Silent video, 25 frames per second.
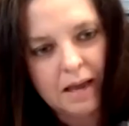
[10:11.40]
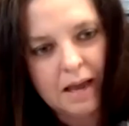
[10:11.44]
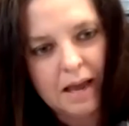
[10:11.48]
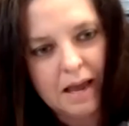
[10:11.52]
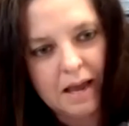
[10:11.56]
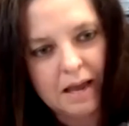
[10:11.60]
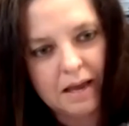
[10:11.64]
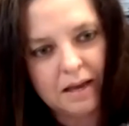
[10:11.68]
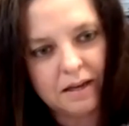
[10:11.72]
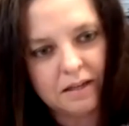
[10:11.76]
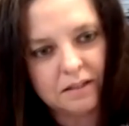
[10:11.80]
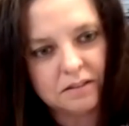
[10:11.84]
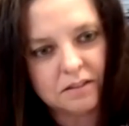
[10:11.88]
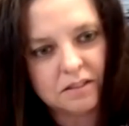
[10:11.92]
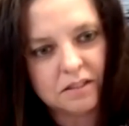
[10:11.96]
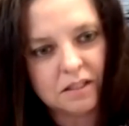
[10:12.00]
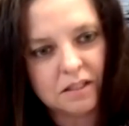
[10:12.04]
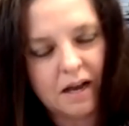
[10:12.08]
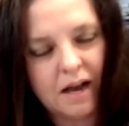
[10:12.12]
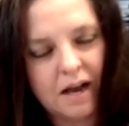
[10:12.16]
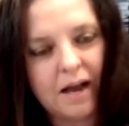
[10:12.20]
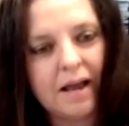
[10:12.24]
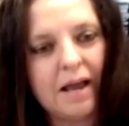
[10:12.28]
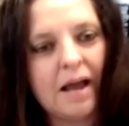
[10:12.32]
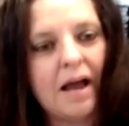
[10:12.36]
and
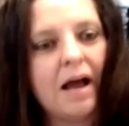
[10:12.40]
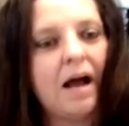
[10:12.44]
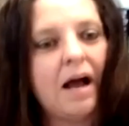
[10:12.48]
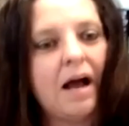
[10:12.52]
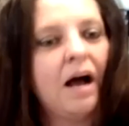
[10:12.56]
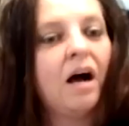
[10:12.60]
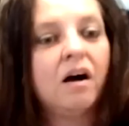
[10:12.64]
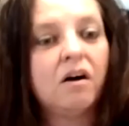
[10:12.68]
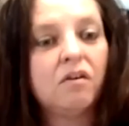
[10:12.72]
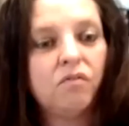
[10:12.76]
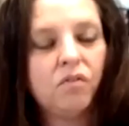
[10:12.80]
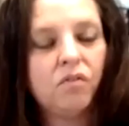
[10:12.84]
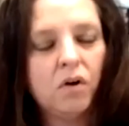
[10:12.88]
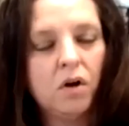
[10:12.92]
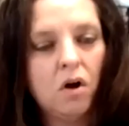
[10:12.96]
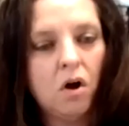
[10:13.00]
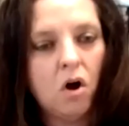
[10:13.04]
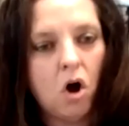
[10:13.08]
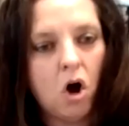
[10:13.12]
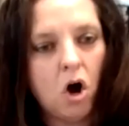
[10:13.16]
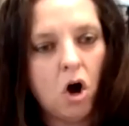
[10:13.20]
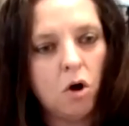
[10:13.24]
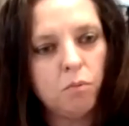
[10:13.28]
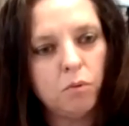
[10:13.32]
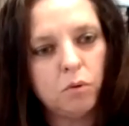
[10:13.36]
I have
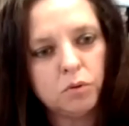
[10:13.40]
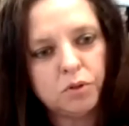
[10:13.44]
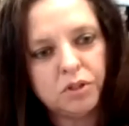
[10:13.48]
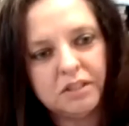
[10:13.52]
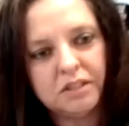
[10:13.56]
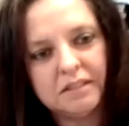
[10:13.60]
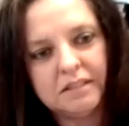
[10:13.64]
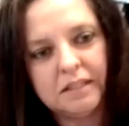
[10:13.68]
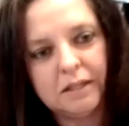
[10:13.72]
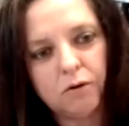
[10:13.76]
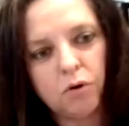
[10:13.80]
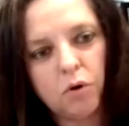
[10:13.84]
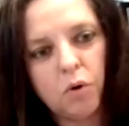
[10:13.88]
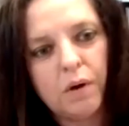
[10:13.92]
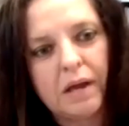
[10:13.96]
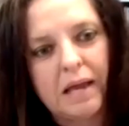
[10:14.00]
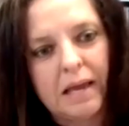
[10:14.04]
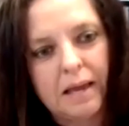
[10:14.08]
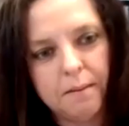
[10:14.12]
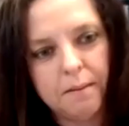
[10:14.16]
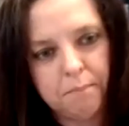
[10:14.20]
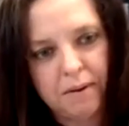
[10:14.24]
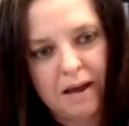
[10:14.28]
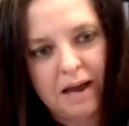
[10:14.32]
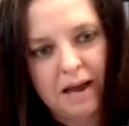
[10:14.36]
almost zero
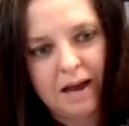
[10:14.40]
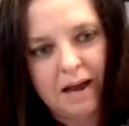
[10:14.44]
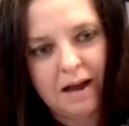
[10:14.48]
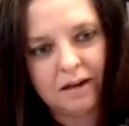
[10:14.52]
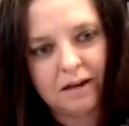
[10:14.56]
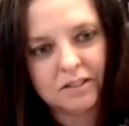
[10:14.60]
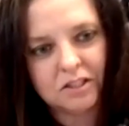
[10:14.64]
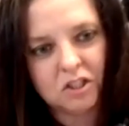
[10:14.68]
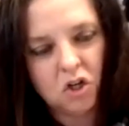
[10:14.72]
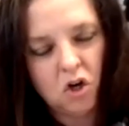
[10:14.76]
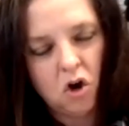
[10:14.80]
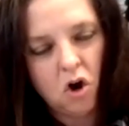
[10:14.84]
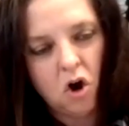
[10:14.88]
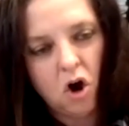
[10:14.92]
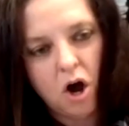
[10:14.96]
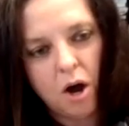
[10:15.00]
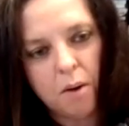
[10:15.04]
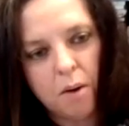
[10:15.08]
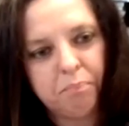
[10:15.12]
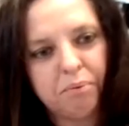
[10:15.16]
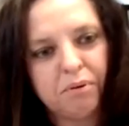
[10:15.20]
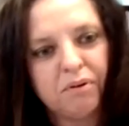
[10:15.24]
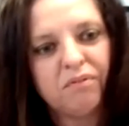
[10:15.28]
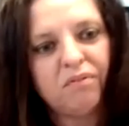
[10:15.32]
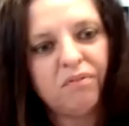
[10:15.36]
impact
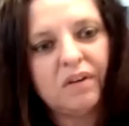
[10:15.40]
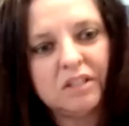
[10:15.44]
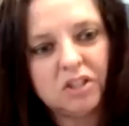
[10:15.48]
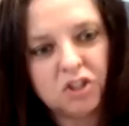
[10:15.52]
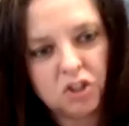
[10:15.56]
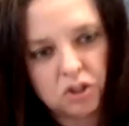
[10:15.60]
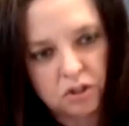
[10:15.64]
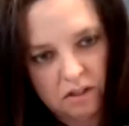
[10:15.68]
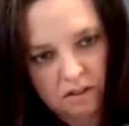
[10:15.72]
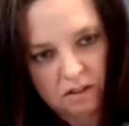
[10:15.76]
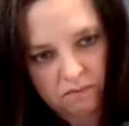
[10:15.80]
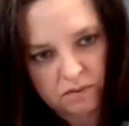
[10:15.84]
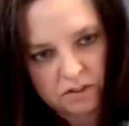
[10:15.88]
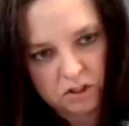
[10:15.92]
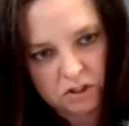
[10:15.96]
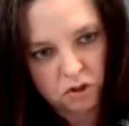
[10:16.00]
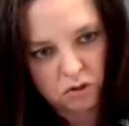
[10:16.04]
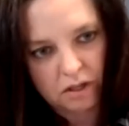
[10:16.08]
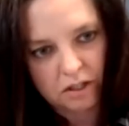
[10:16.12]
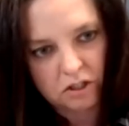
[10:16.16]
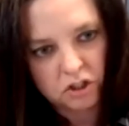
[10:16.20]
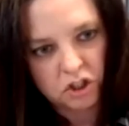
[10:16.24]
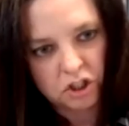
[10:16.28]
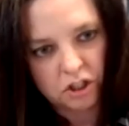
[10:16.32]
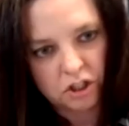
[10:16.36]
on provincial
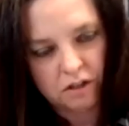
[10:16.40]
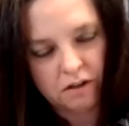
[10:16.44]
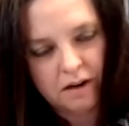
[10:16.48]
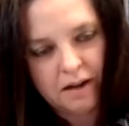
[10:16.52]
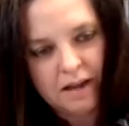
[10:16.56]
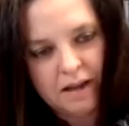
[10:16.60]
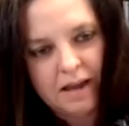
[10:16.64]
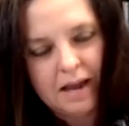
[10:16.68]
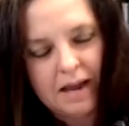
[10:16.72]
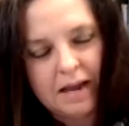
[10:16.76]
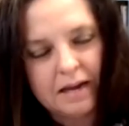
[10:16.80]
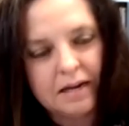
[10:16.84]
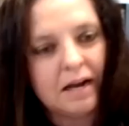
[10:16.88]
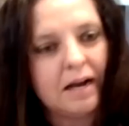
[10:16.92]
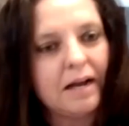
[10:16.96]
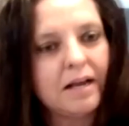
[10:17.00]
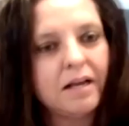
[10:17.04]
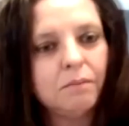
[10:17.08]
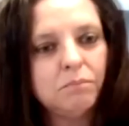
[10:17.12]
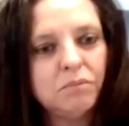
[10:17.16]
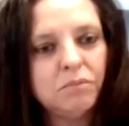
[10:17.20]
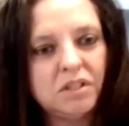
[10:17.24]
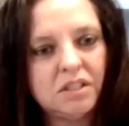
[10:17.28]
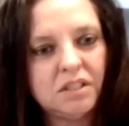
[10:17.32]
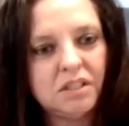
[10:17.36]
infrastructure, and I
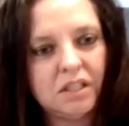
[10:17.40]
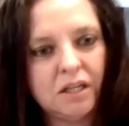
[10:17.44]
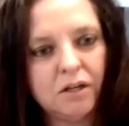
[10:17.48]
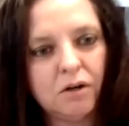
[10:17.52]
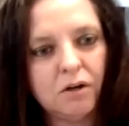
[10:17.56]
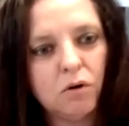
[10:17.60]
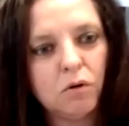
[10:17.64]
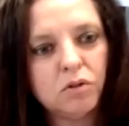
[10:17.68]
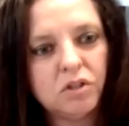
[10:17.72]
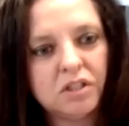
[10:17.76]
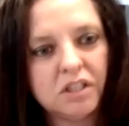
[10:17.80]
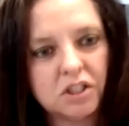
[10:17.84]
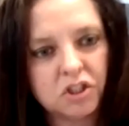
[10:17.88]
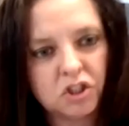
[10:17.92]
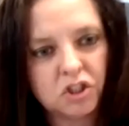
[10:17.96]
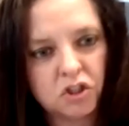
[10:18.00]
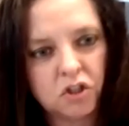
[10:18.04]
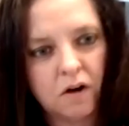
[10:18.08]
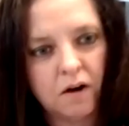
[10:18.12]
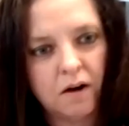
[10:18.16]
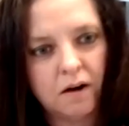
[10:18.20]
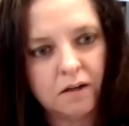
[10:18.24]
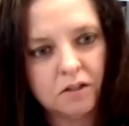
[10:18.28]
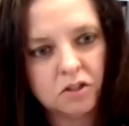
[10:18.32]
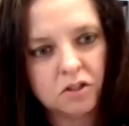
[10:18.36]
am zero
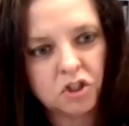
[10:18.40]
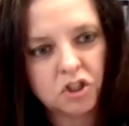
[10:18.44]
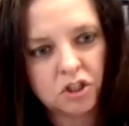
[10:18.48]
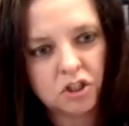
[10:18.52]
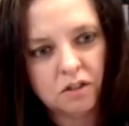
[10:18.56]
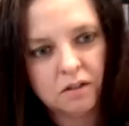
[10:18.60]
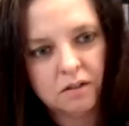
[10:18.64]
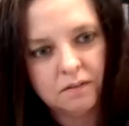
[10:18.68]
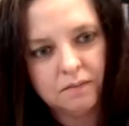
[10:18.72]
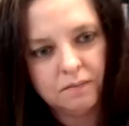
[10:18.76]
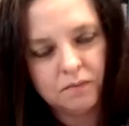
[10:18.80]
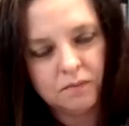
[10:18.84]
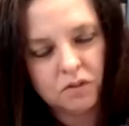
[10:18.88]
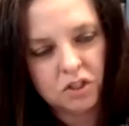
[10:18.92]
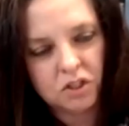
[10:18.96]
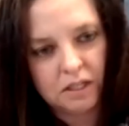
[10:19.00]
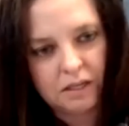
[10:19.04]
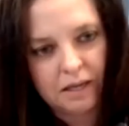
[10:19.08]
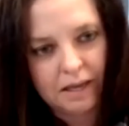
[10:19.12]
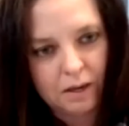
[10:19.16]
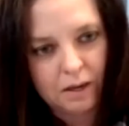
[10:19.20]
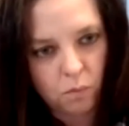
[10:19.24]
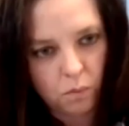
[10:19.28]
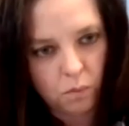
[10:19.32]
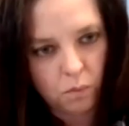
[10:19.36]
discharge to
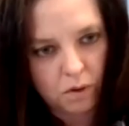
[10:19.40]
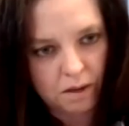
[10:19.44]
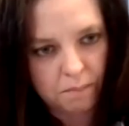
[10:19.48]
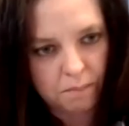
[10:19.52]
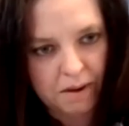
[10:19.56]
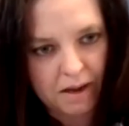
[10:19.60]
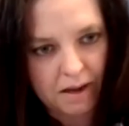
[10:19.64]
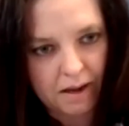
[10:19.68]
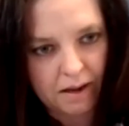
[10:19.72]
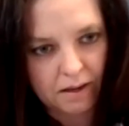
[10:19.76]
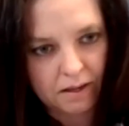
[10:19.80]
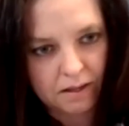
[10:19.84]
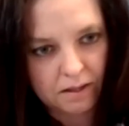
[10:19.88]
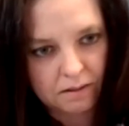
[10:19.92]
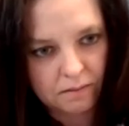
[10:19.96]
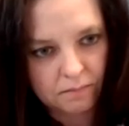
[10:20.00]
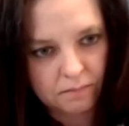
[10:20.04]
Lake Winnipeg.